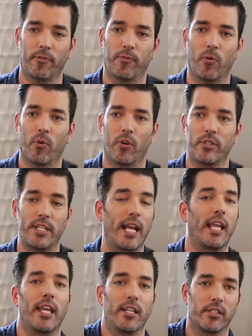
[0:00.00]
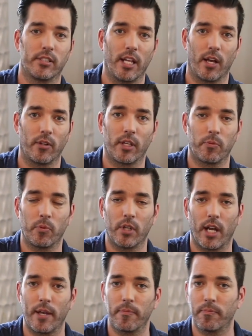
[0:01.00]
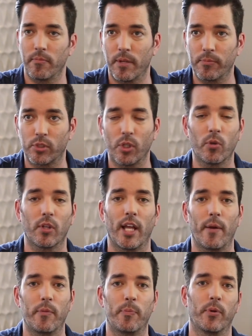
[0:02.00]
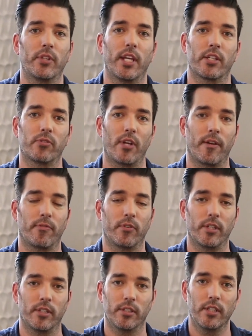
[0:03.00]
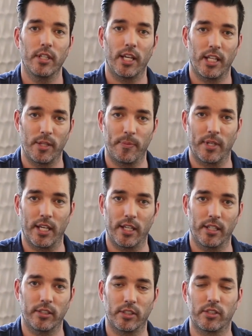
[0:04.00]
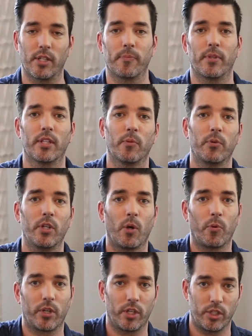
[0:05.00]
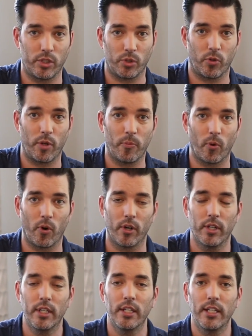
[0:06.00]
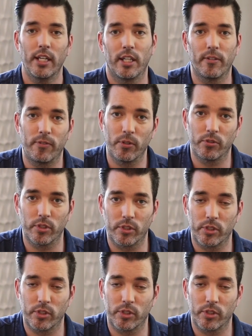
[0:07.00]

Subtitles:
for decades now. I am so glad we put the extra effort in the beginning to something that we know we're gonna enjoy more in the future.